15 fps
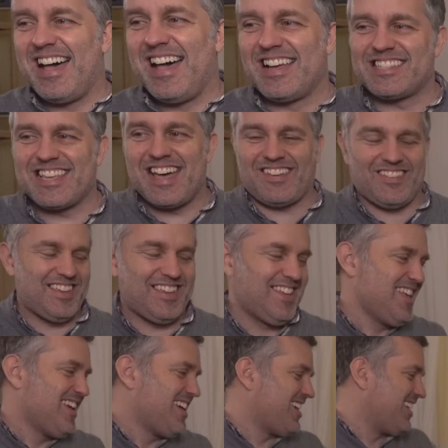Exactly.
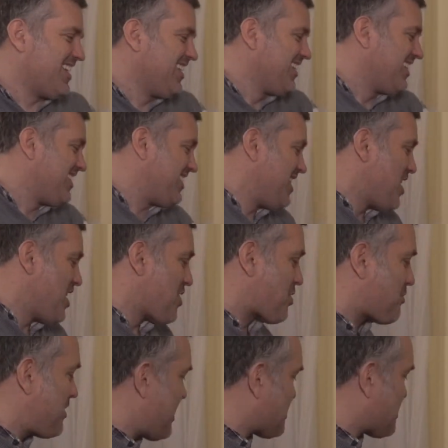
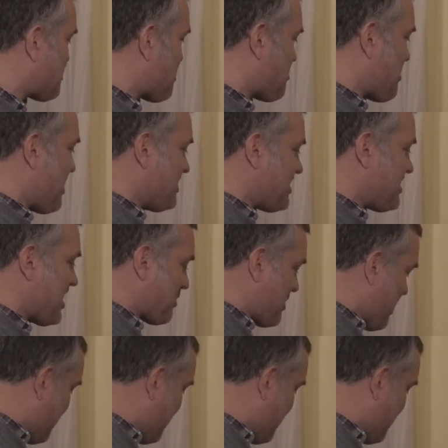3 extra threads. That'll be